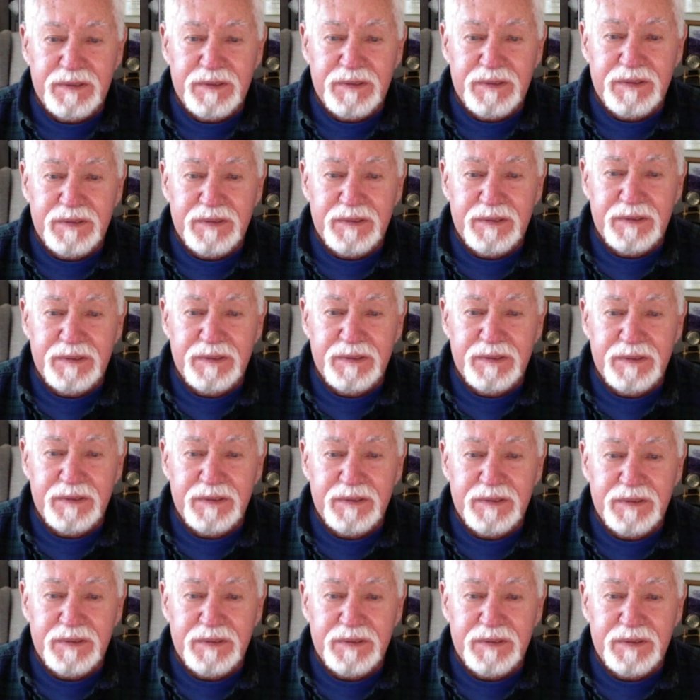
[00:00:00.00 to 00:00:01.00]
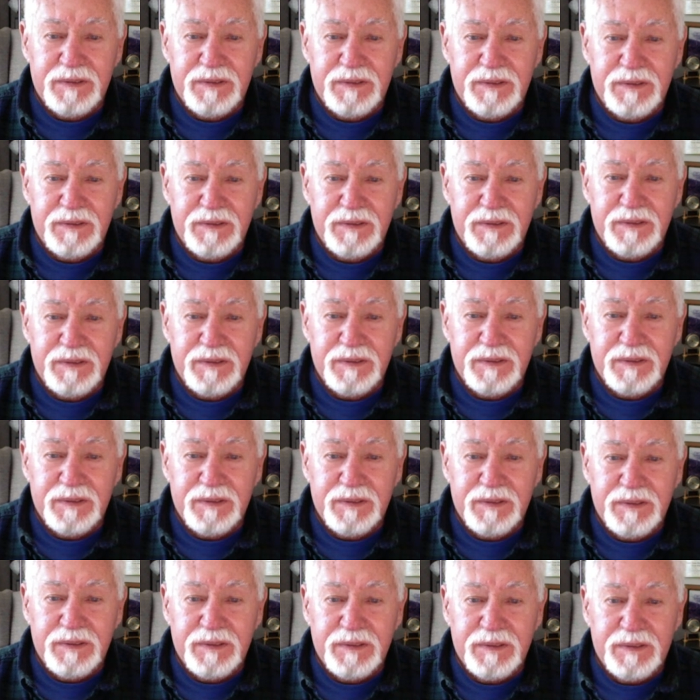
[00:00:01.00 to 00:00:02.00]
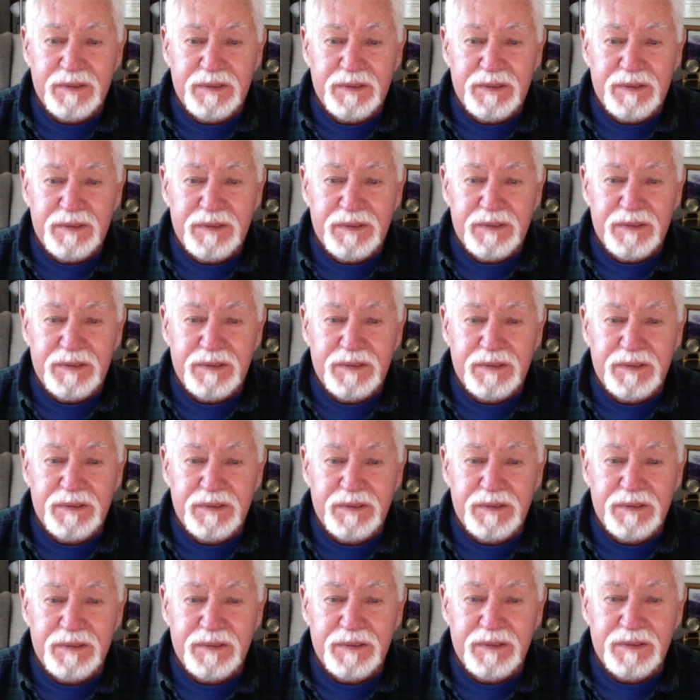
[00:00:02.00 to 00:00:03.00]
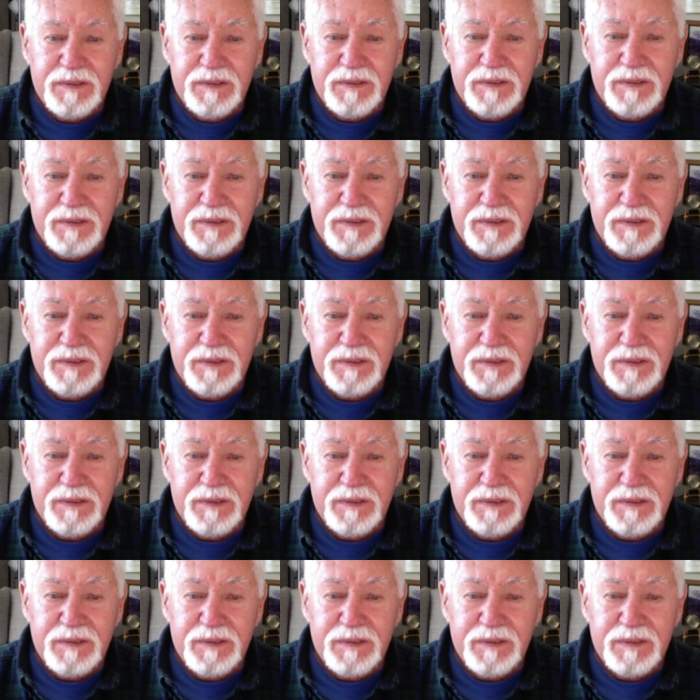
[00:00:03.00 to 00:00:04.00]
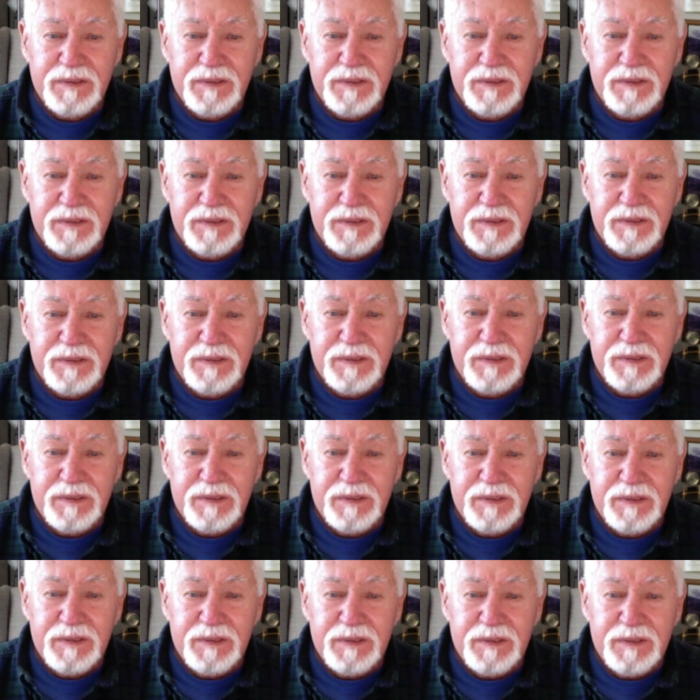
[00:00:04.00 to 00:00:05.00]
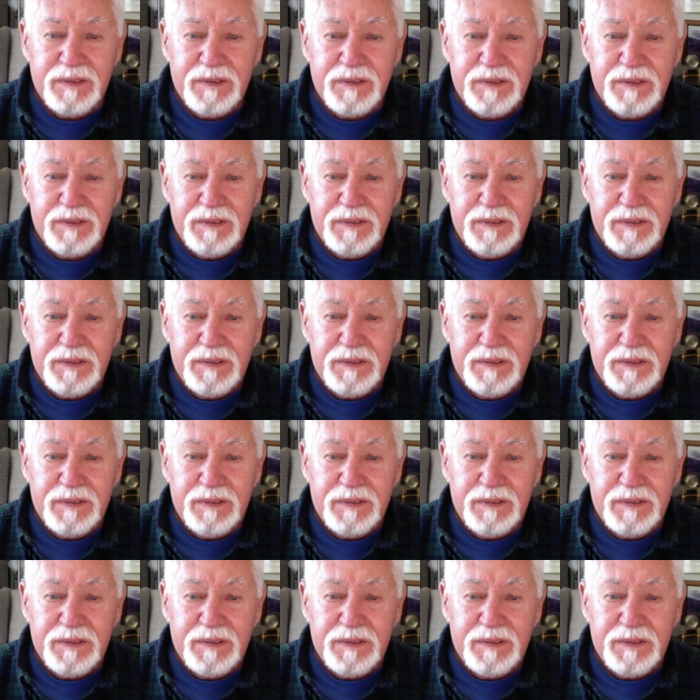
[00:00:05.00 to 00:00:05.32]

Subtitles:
[no speech]